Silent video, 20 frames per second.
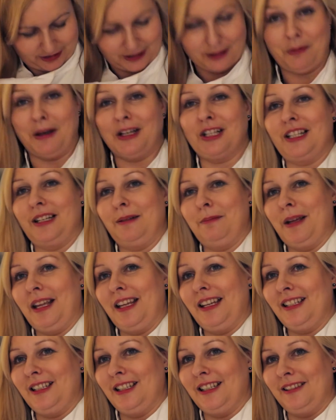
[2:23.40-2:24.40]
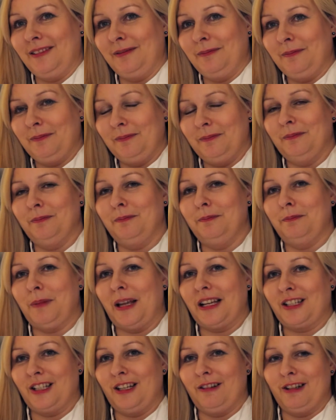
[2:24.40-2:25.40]
especially made
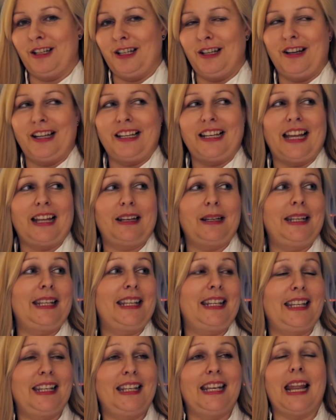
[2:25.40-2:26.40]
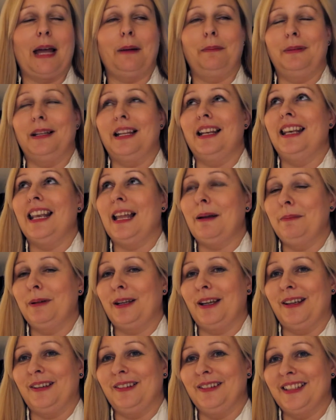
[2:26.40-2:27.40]
Bacteria Light lab
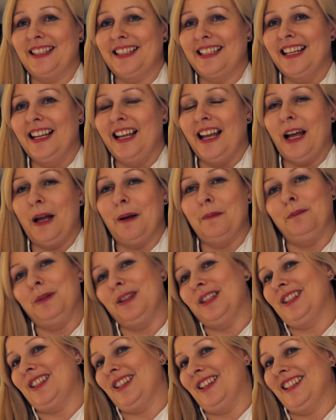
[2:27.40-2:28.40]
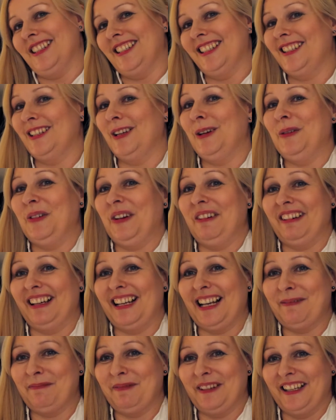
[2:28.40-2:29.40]
coats, but the scientists aren't
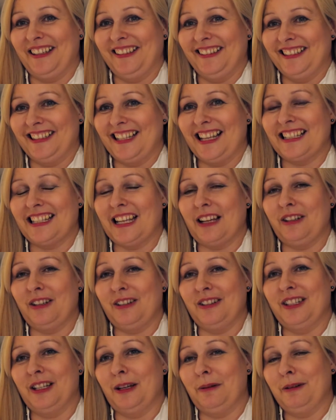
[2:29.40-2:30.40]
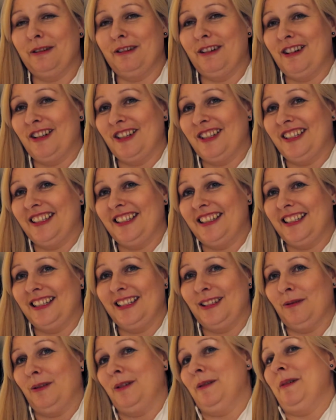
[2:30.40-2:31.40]
wearing lab coats. That's how you can tell we're artists,
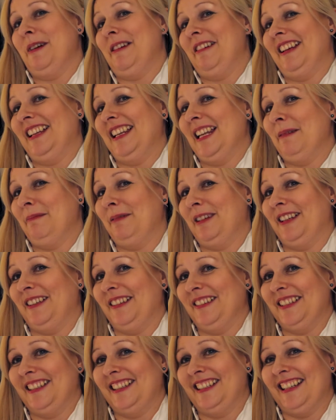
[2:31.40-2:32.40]
is we're wearing a lab coat